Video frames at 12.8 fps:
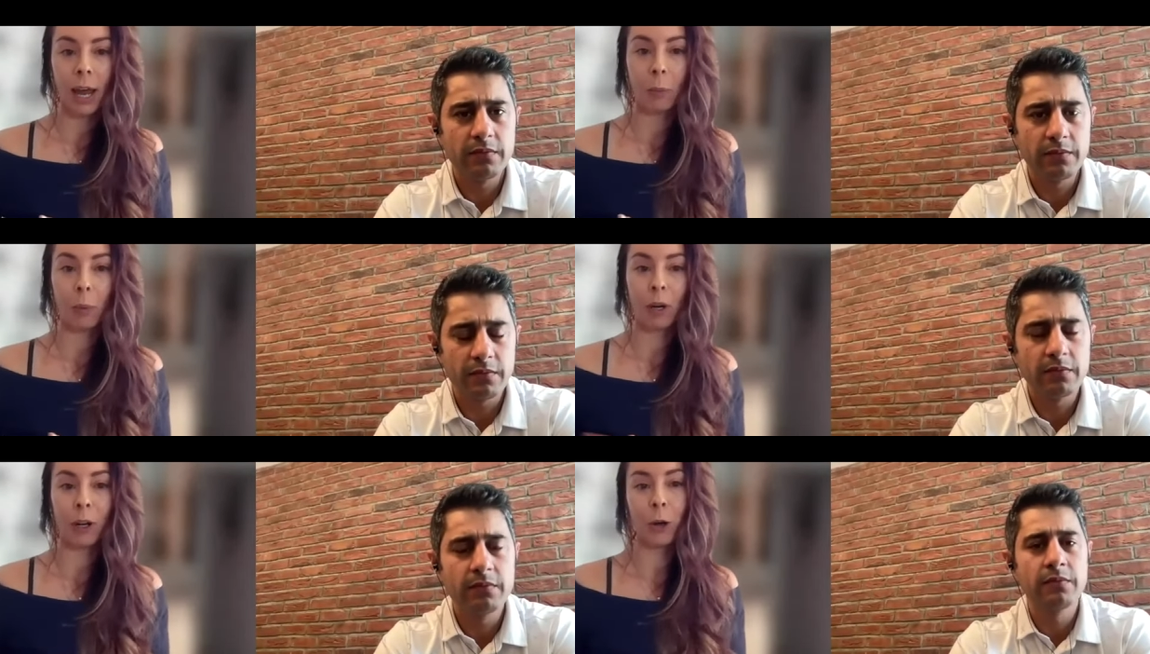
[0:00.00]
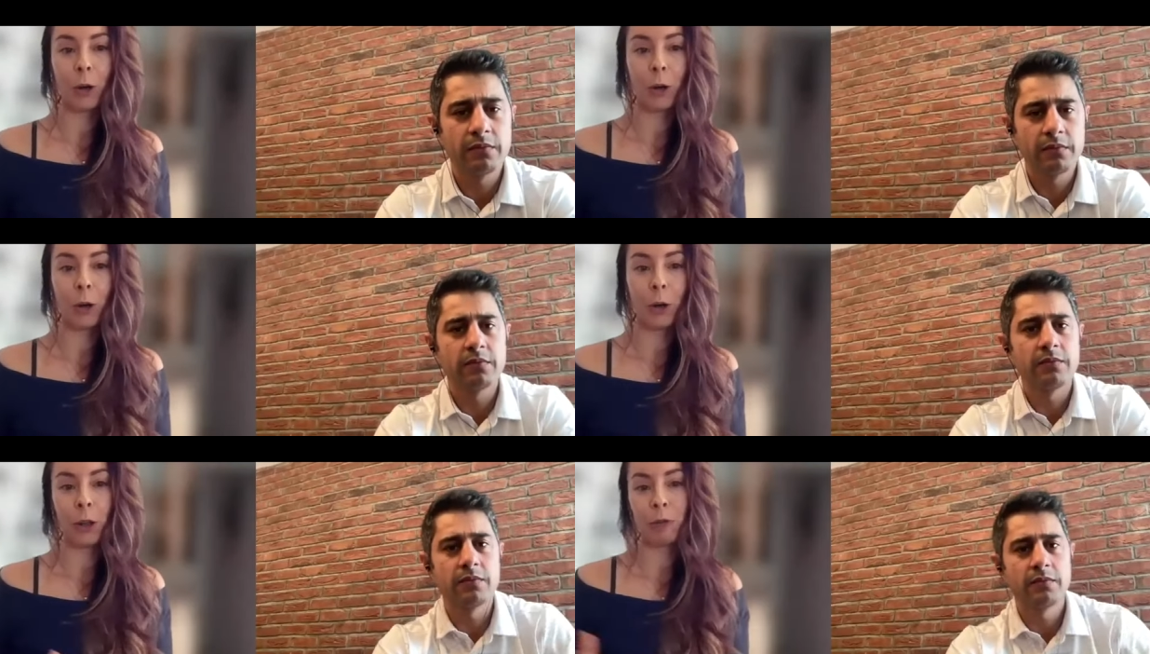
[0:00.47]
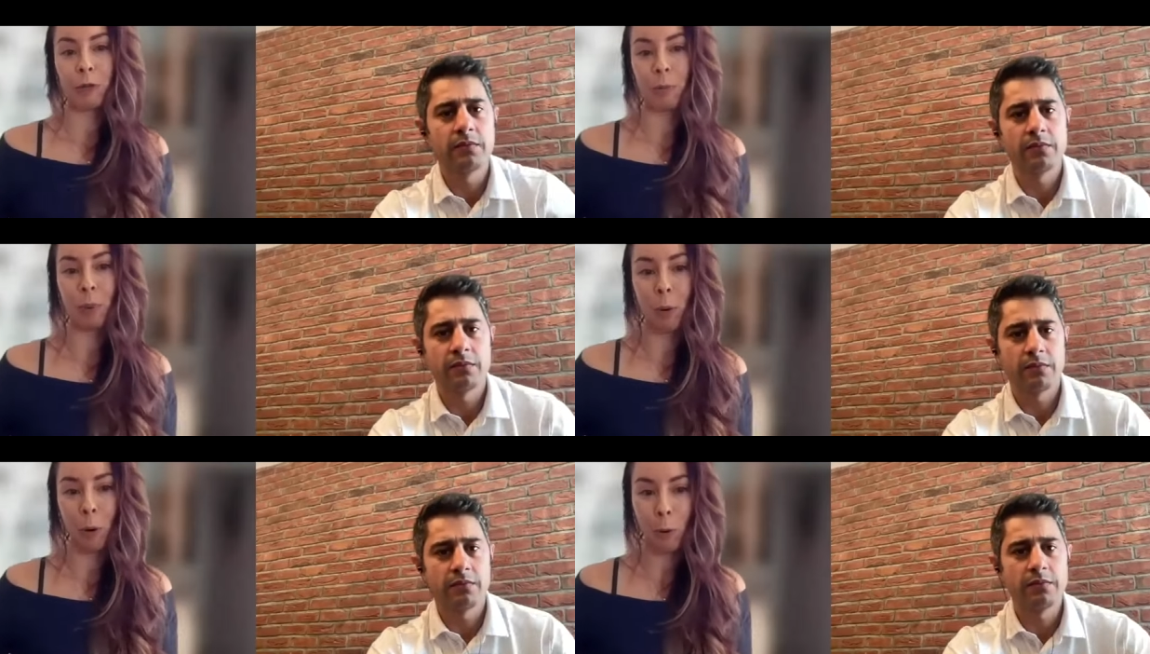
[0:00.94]
Speaker 1: And when I got the
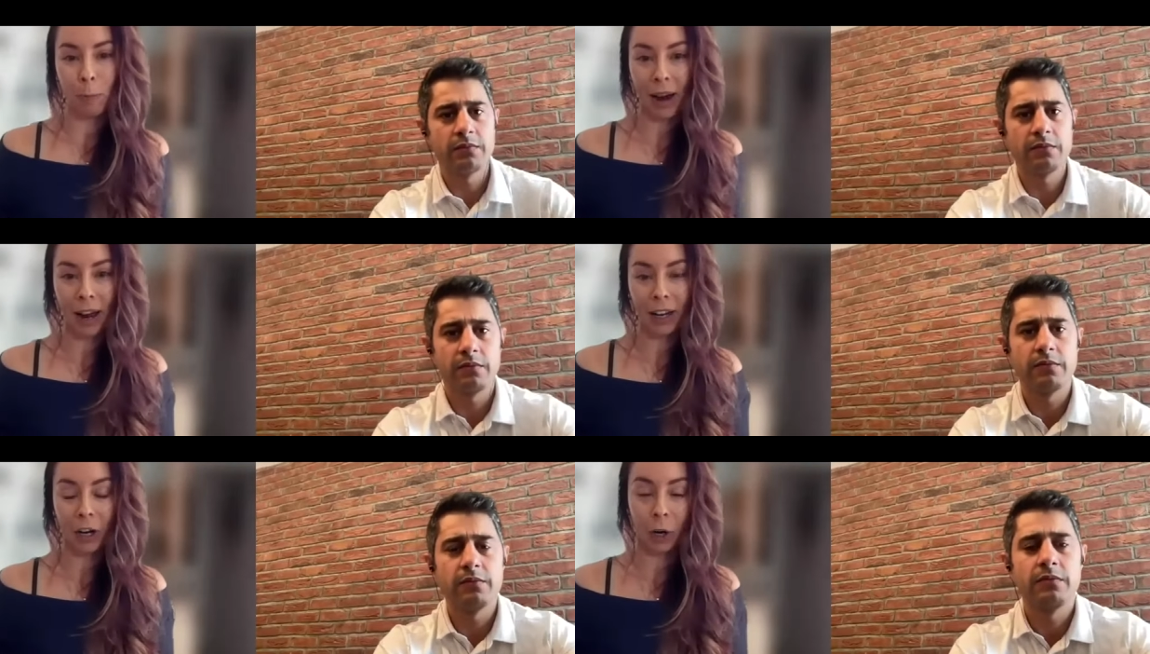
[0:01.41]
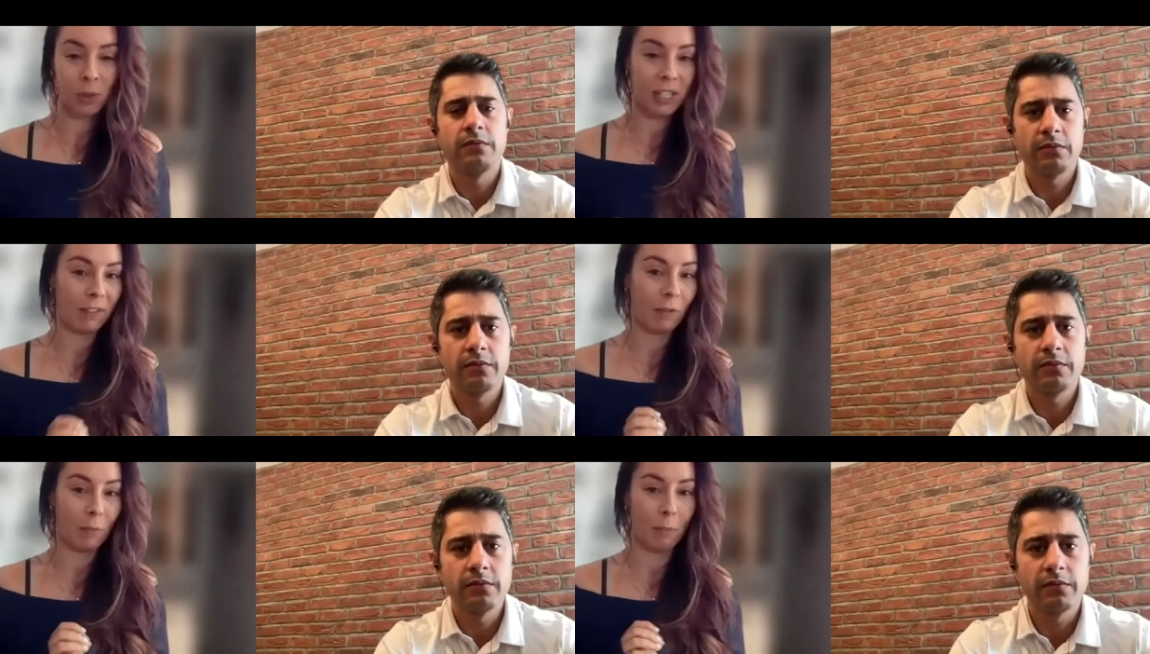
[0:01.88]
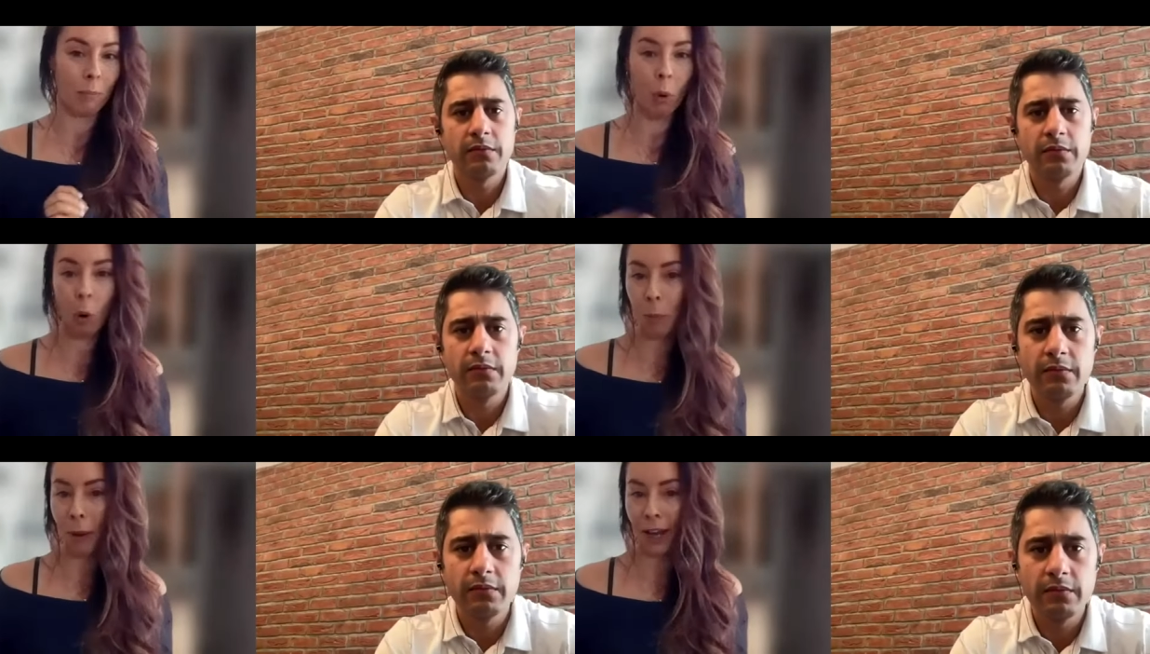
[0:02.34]
report back, I was even
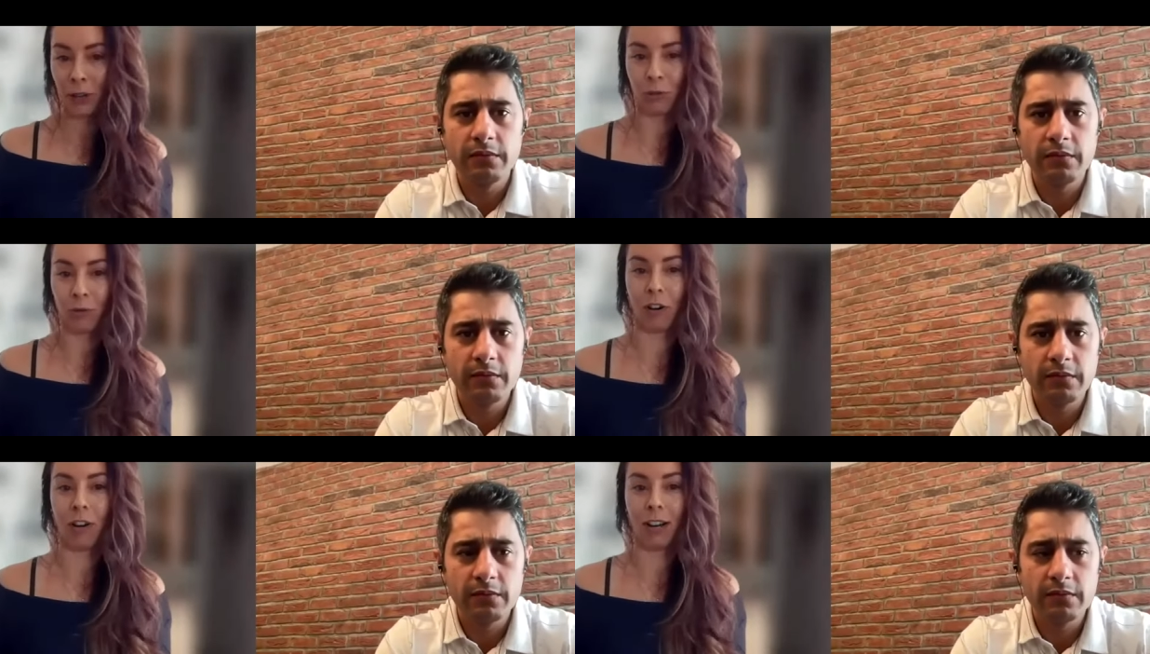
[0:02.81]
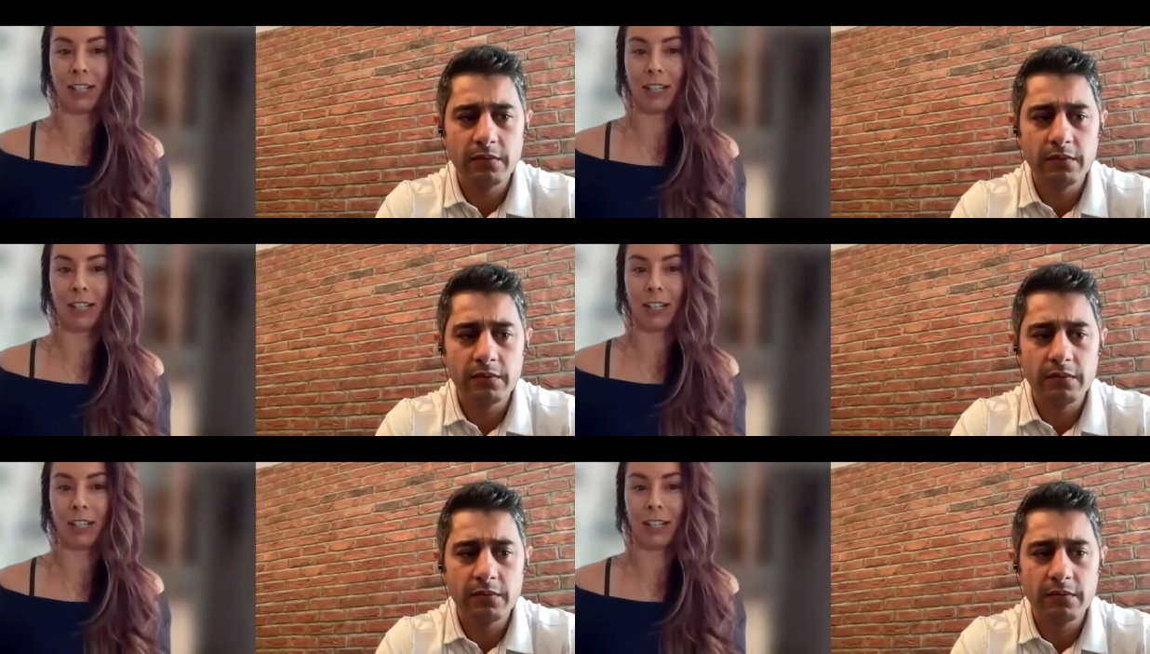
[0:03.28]
more petrified